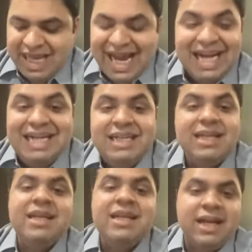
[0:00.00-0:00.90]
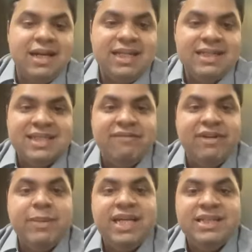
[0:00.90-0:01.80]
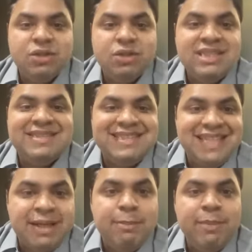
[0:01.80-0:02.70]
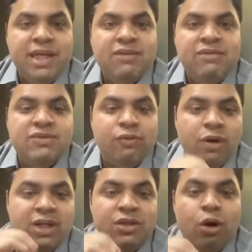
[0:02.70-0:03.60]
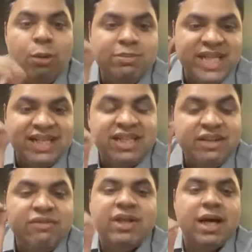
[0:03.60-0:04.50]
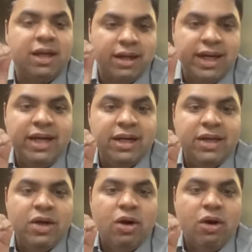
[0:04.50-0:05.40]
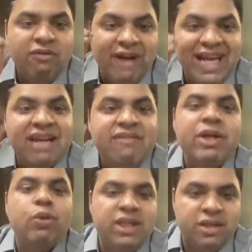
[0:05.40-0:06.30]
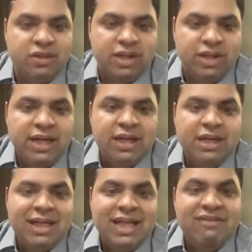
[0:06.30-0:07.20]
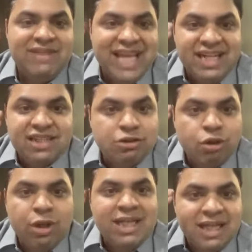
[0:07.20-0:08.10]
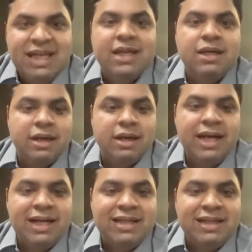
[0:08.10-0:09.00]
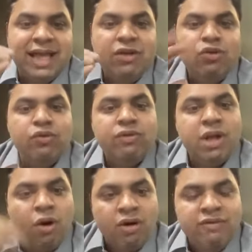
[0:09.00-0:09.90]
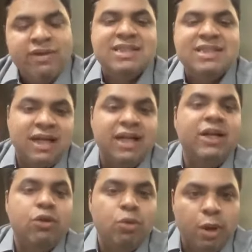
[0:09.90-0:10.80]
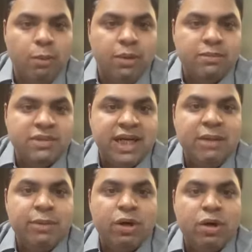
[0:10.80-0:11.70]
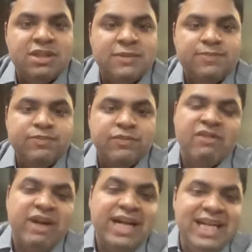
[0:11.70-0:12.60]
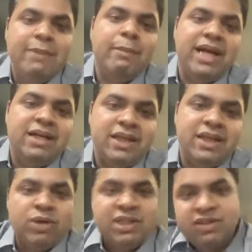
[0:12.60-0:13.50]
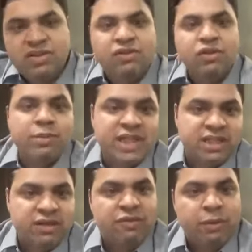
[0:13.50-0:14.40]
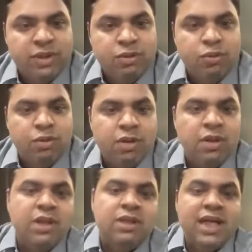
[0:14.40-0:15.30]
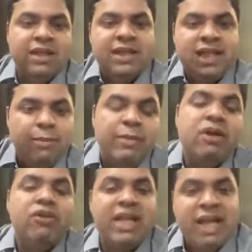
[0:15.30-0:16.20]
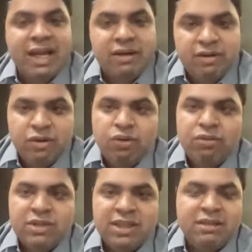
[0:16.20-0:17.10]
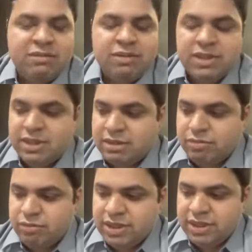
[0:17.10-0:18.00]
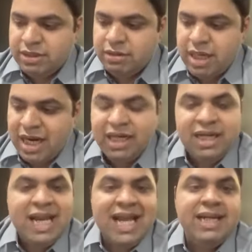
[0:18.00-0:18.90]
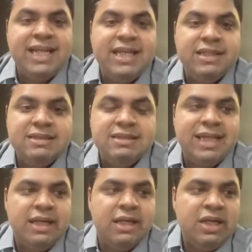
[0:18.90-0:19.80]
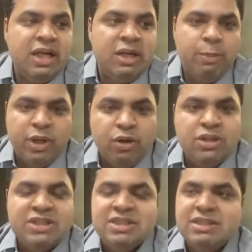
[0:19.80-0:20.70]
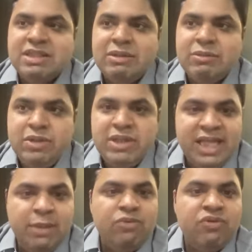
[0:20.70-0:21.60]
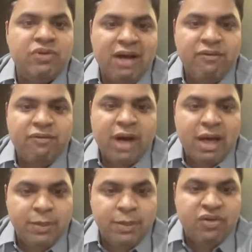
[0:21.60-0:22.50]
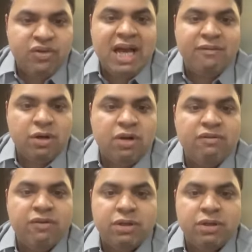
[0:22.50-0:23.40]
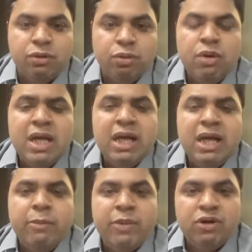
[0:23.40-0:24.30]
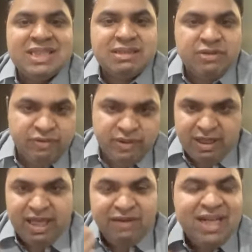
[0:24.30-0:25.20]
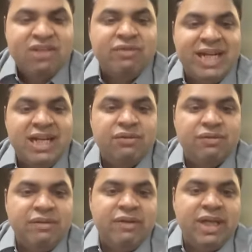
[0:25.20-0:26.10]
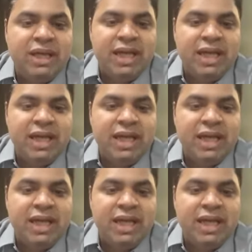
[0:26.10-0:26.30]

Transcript: Until and unless everybody is on the same page with what the objectives are, right? Of why are we doing this, right? If that is not clear, right, then you will always run into problems, right? Because one team might think, okay, this is the objective from the tool. The other team, because and the hard reality is that because teams are busy, have a lot of work to do, because even as vendors, when we